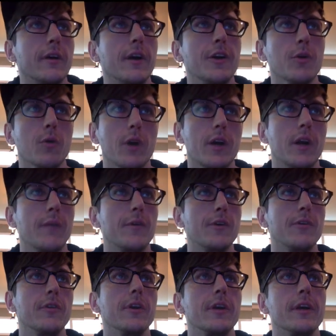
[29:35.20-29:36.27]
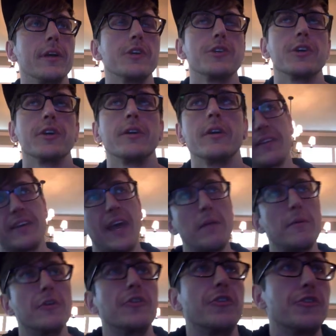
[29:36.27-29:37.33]
and you're working on the Unity engine. The
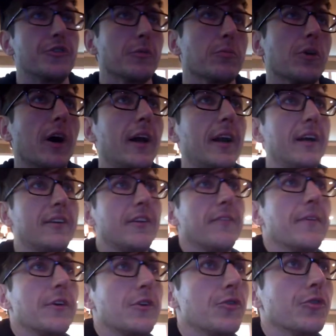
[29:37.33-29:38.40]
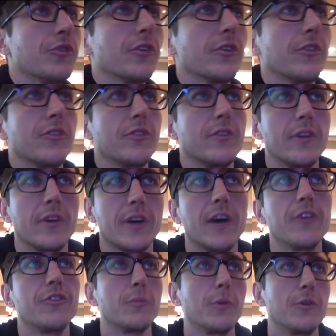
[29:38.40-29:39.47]
game engine is your product and the users, the
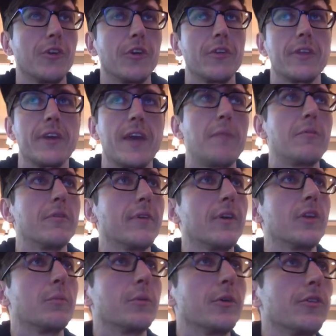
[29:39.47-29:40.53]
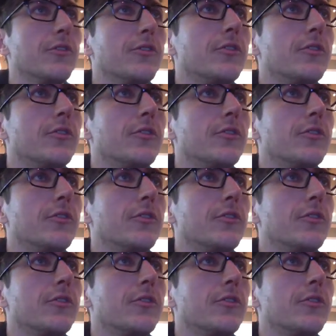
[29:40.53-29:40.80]
customers are the game developers.